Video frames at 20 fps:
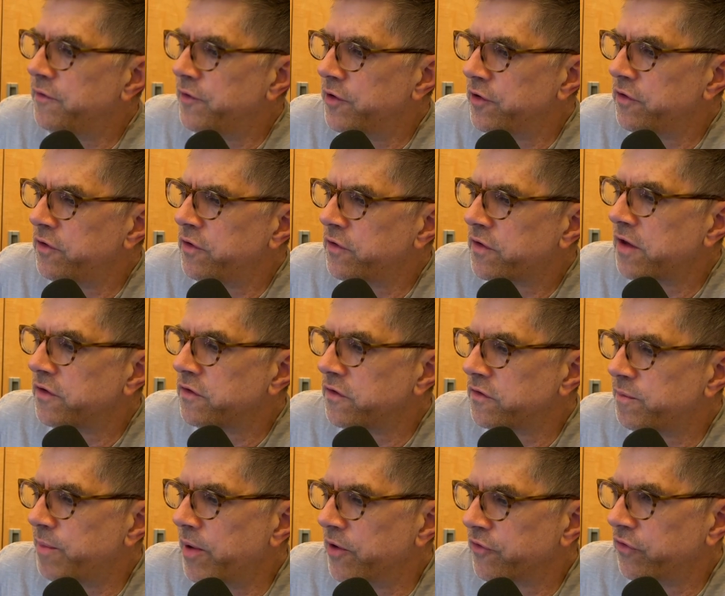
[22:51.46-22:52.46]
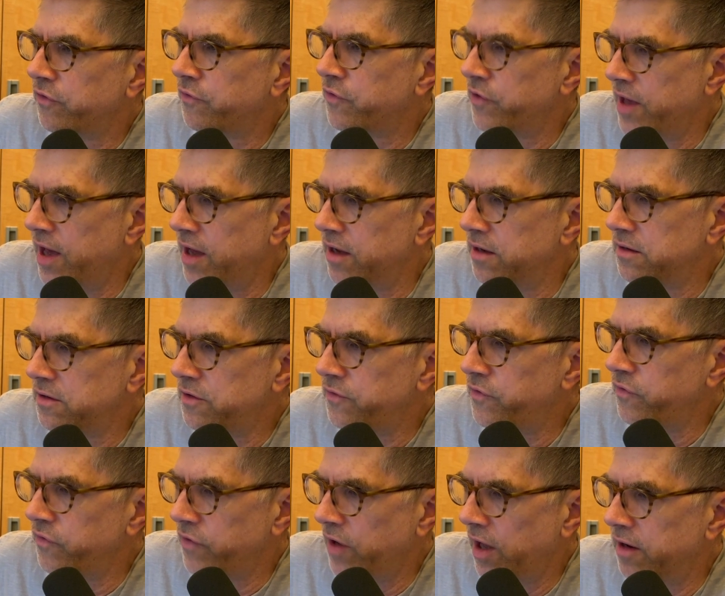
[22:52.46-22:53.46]
use case is special for that, you've
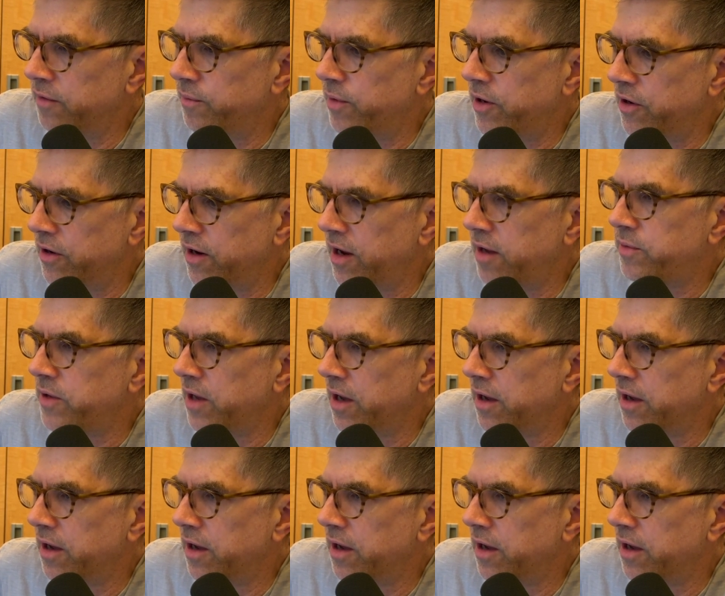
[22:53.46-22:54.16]
even got a better API.